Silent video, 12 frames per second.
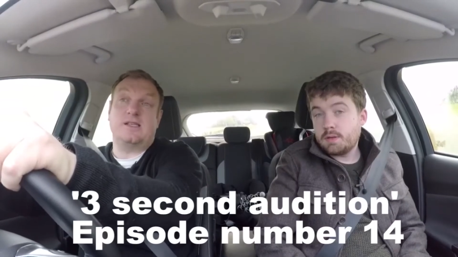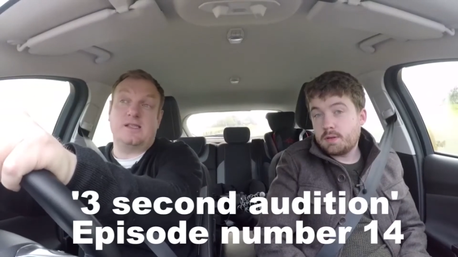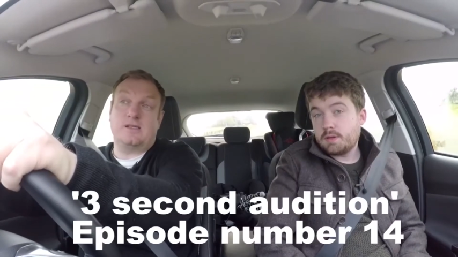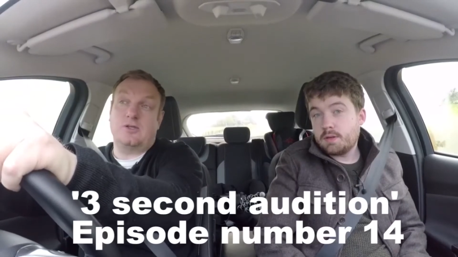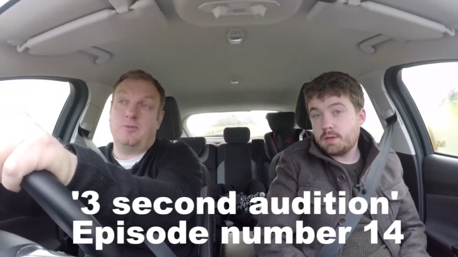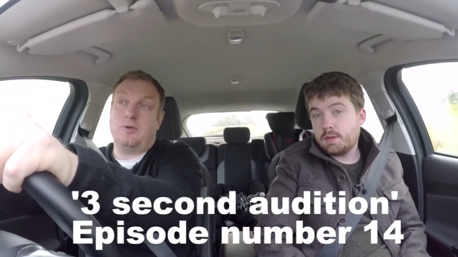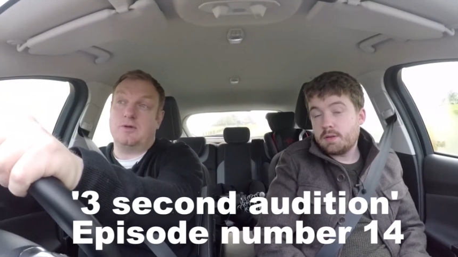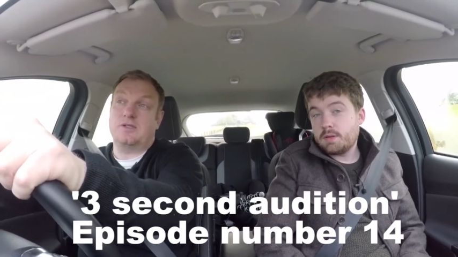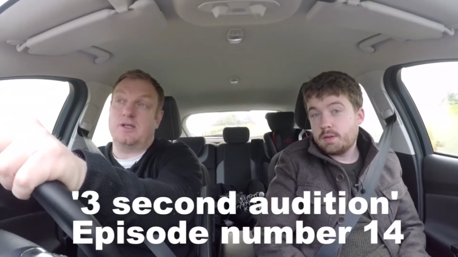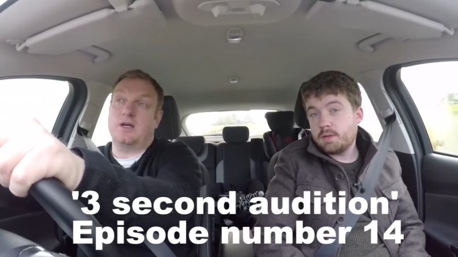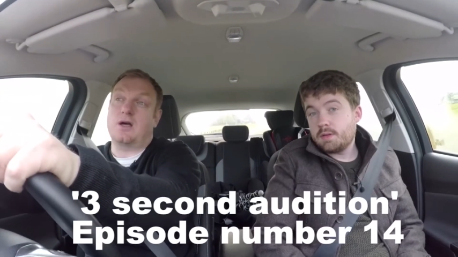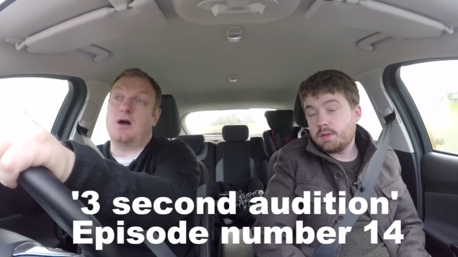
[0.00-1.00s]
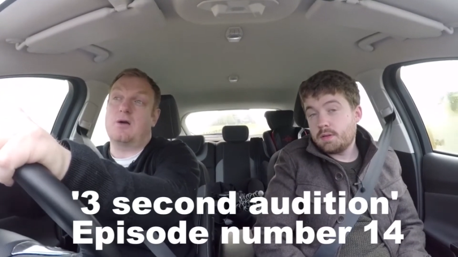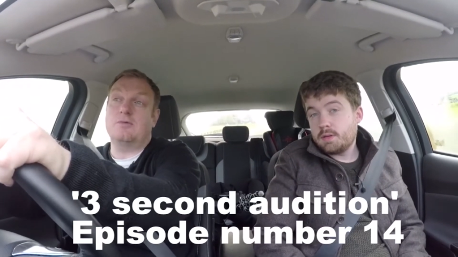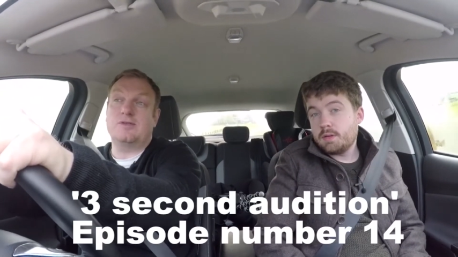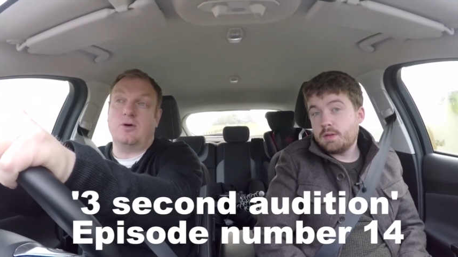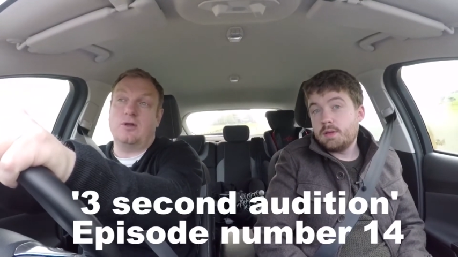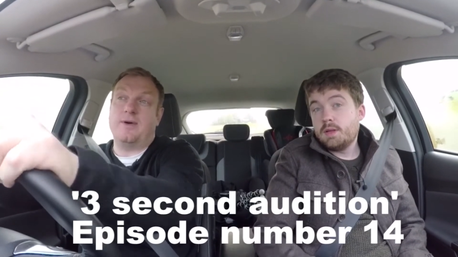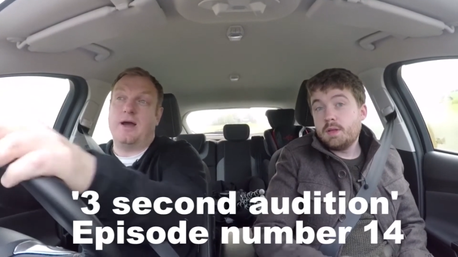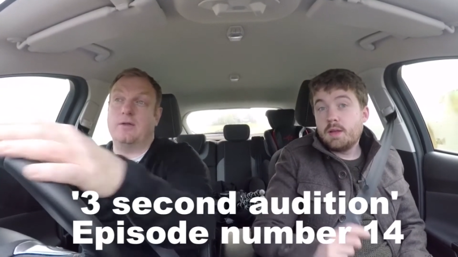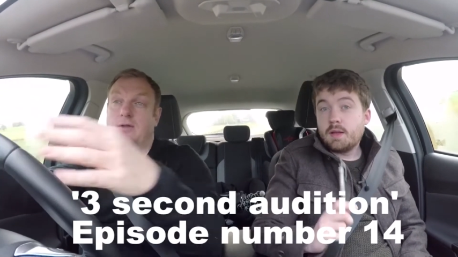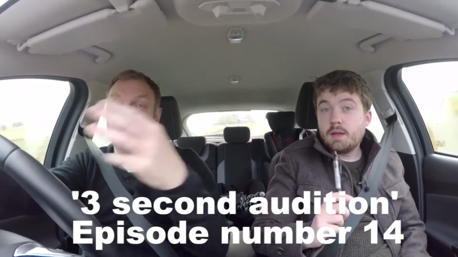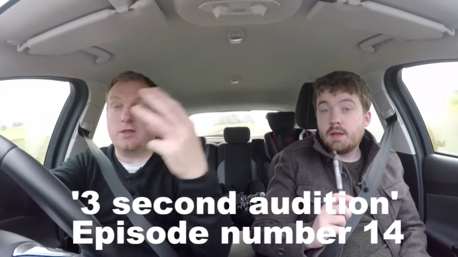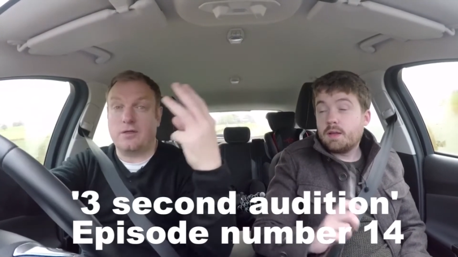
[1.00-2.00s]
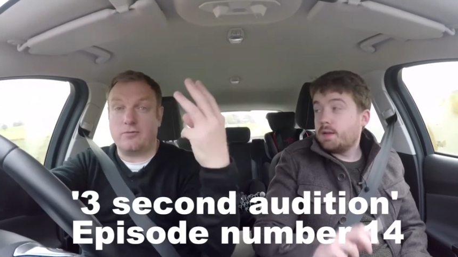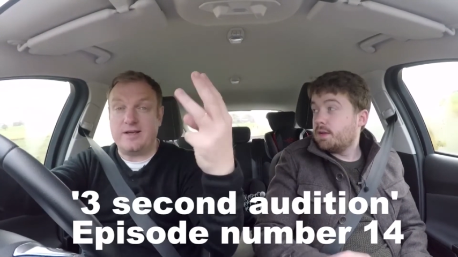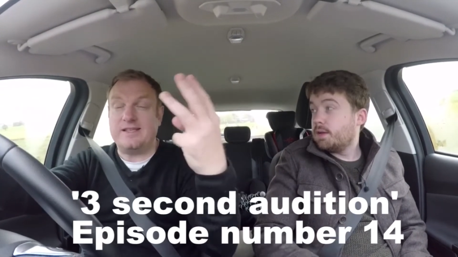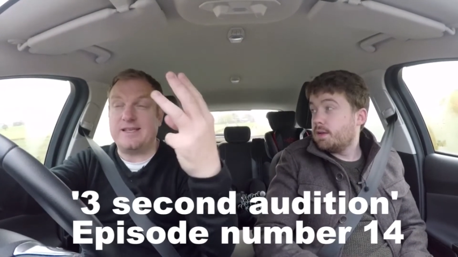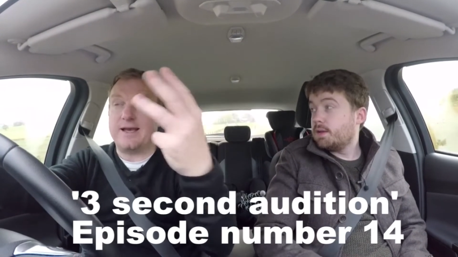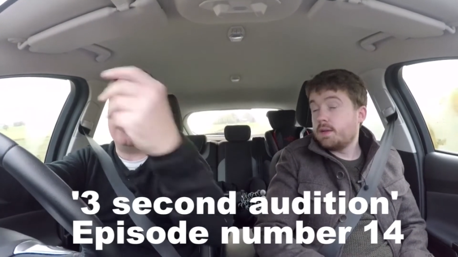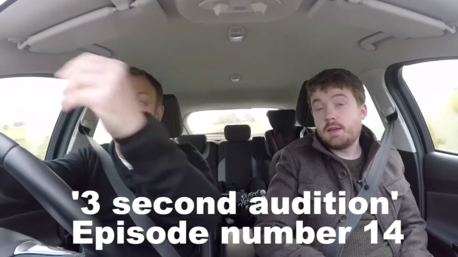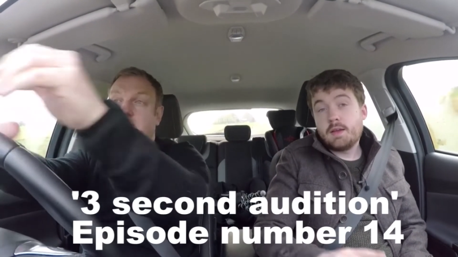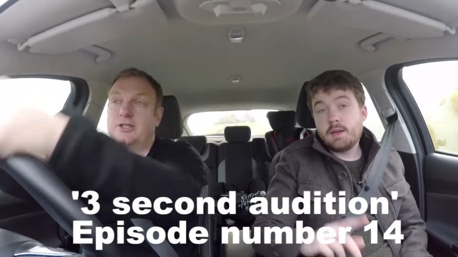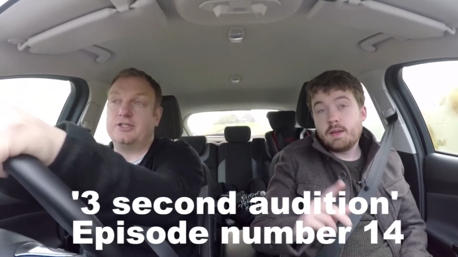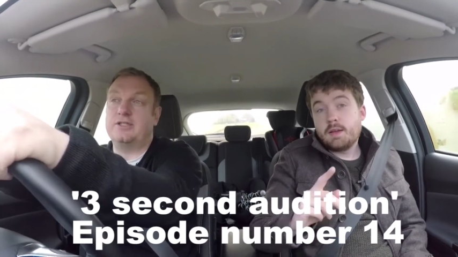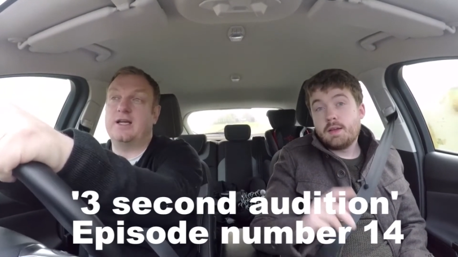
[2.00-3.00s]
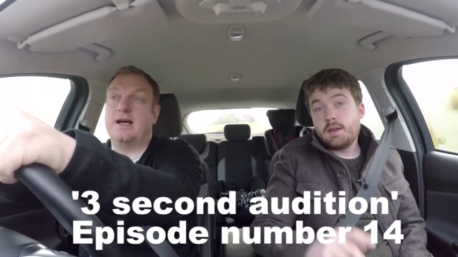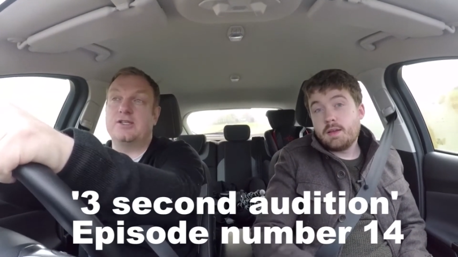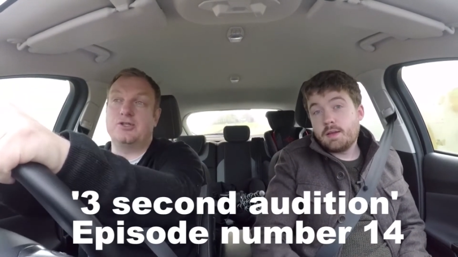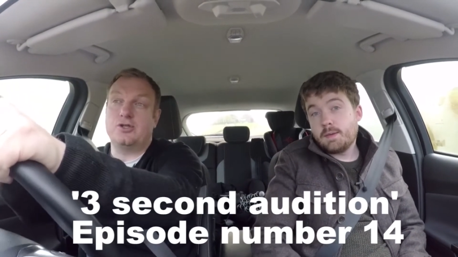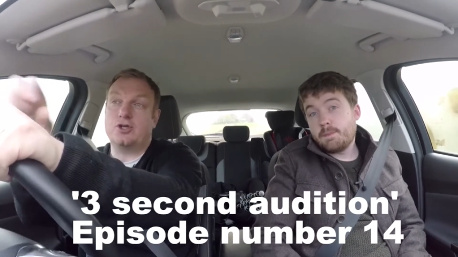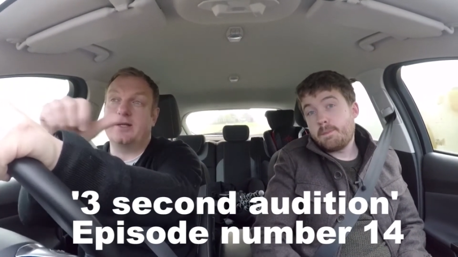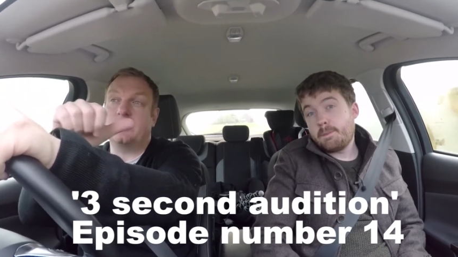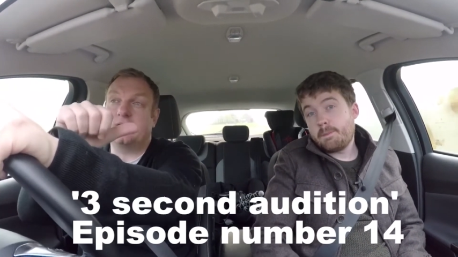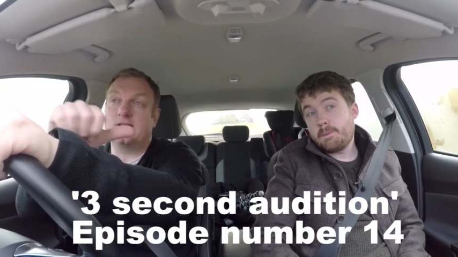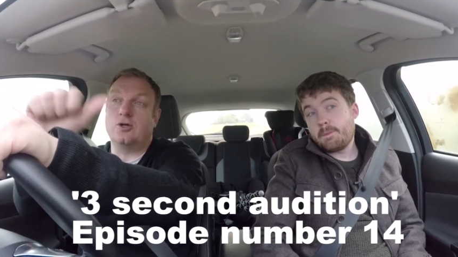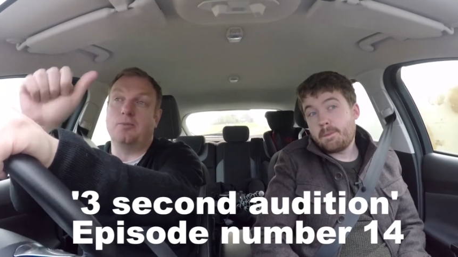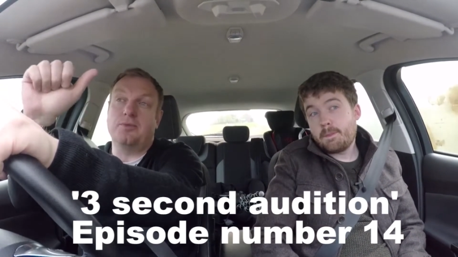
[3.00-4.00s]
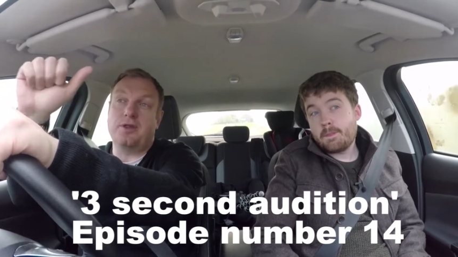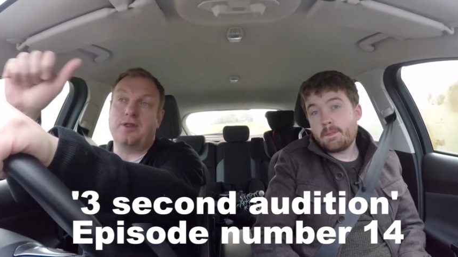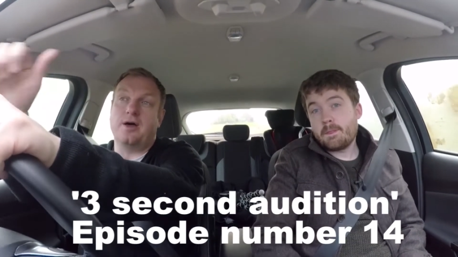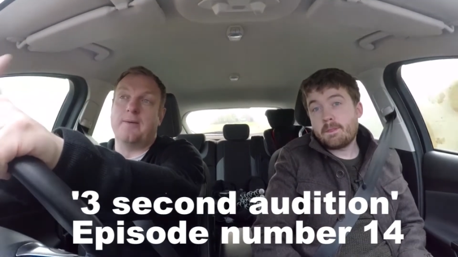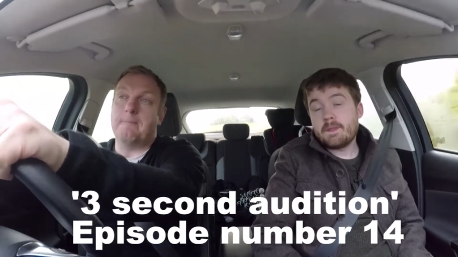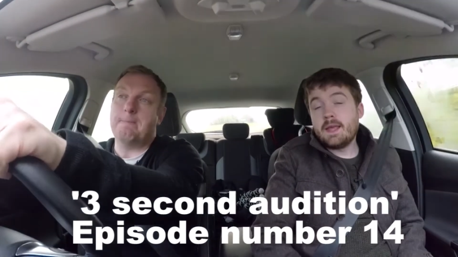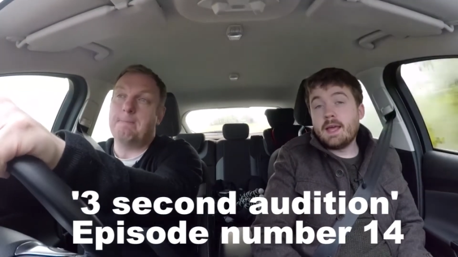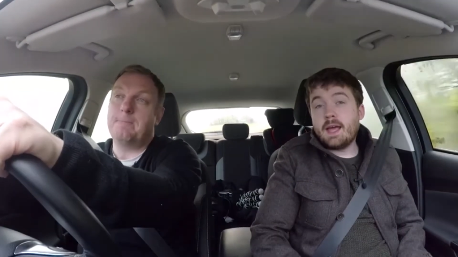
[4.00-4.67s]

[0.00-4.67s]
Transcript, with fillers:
Speaker 1: this Two Blokes in a Car was all about the three second audition as you trying to stop the thumb.